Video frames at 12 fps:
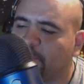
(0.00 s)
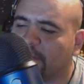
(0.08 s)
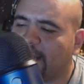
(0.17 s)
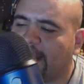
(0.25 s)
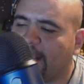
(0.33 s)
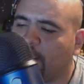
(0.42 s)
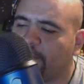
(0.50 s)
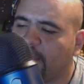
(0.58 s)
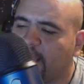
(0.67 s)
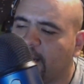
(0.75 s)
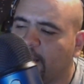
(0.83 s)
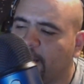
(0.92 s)
but now
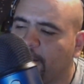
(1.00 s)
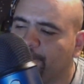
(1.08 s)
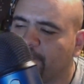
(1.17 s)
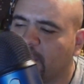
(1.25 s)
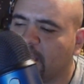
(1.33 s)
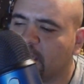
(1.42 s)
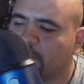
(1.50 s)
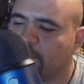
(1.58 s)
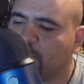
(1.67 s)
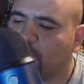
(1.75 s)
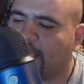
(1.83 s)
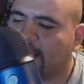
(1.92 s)
that
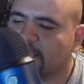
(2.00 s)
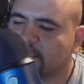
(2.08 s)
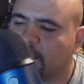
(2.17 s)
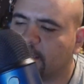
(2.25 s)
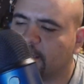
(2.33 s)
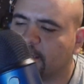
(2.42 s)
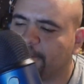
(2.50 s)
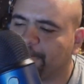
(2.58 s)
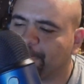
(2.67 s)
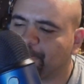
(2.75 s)
AEW has the